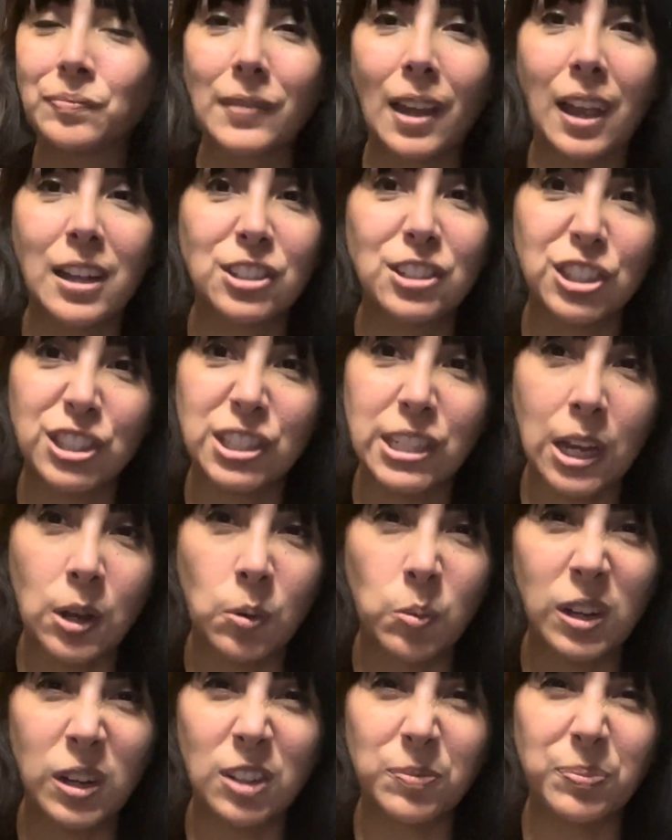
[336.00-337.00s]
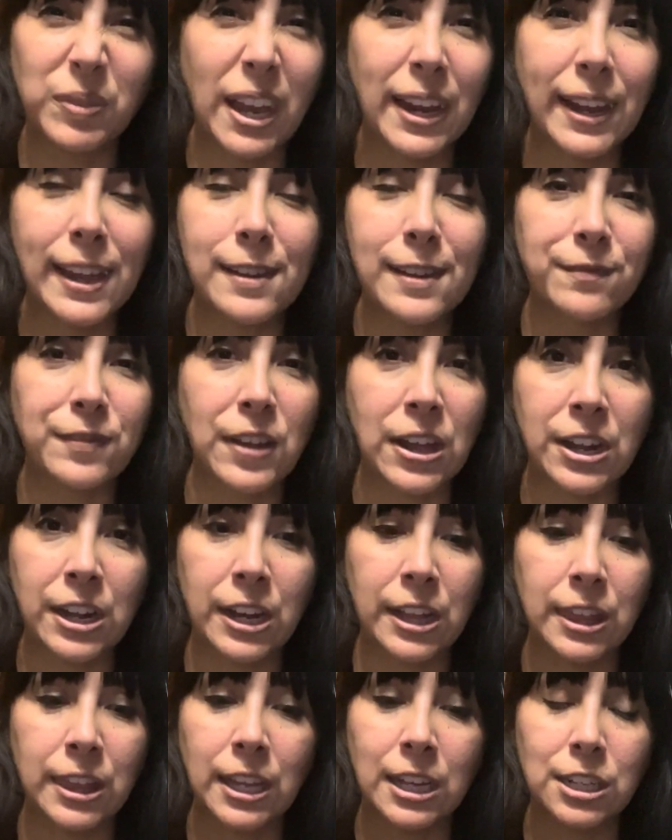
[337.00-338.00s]
And she's like, "Well, I can't find
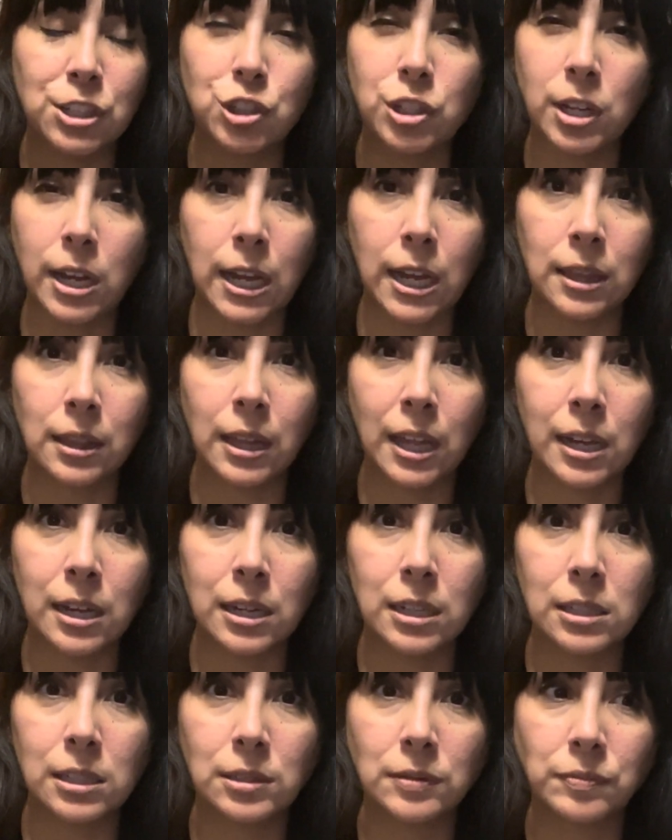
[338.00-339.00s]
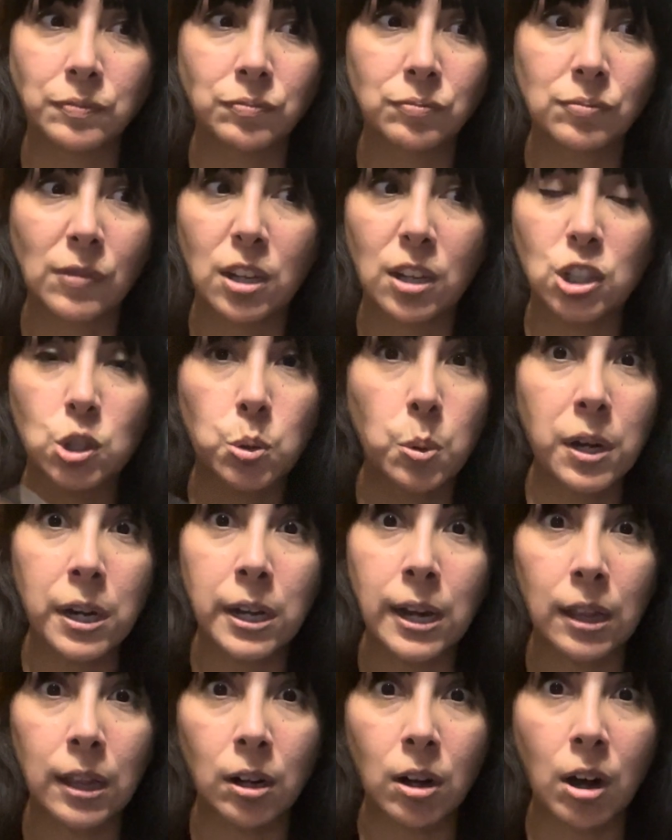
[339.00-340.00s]
anything," and she had like a
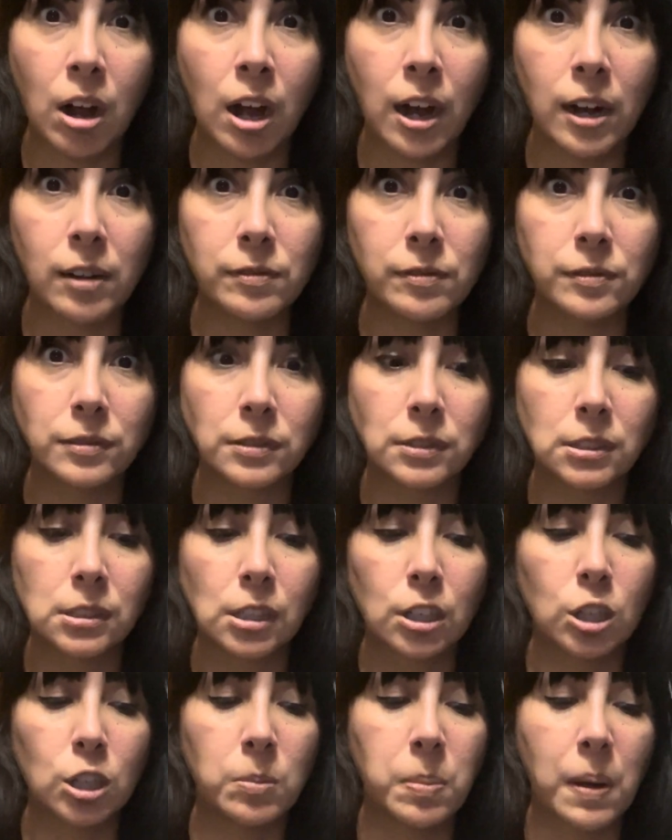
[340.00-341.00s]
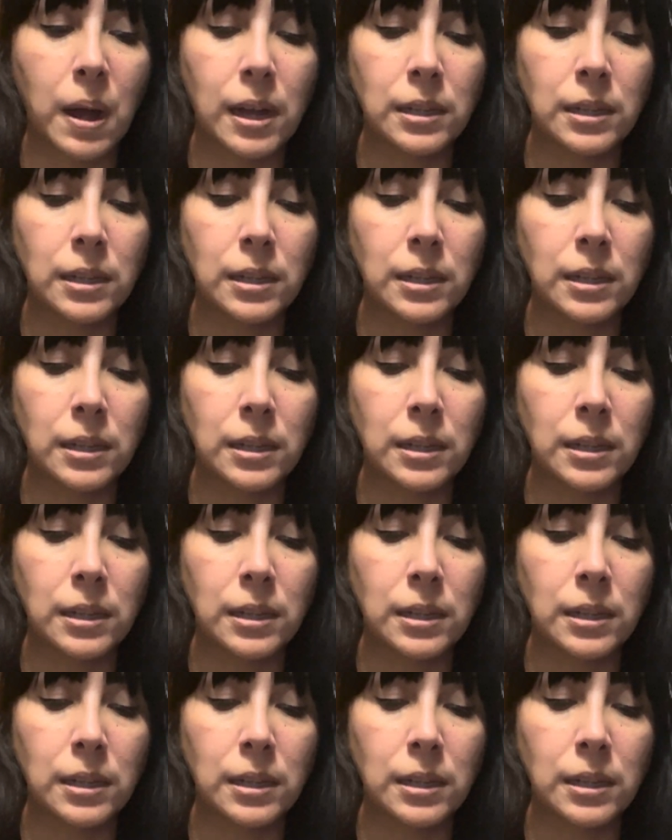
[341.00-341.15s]
$20 off coupon.